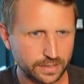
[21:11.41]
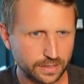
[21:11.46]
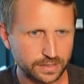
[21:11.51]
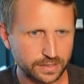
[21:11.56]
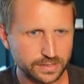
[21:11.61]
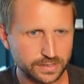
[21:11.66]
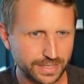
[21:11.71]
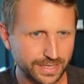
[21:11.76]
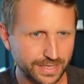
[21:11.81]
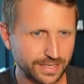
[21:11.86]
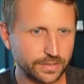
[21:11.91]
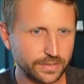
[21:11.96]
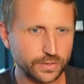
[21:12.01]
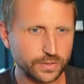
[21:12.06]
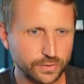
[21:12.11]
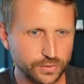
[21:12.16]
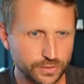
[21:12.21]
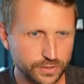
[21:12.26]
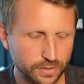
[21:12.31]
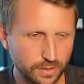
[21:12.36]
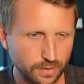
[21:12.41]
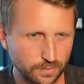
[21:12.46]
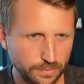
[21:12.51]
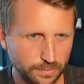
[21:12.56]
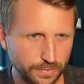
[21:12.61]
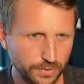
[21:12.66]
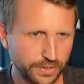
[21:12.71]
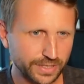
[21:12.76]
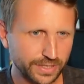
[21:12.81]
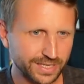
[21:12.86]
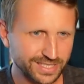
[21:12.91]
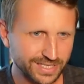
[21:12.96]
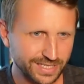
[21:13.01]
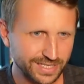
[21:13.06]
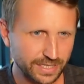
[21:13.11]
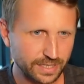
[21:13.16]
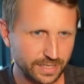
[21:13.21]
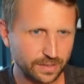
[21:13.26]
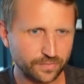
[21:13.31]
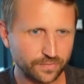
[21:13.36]
is the end user, are we building a
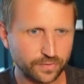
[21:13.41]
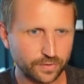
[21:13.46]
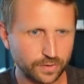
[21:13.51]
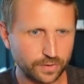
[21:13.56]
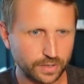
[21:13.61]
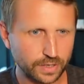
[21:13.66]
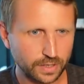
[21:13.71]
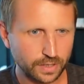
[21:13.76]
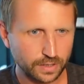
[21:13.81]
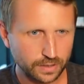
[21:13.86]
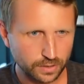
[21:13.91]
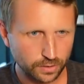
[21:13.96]
team for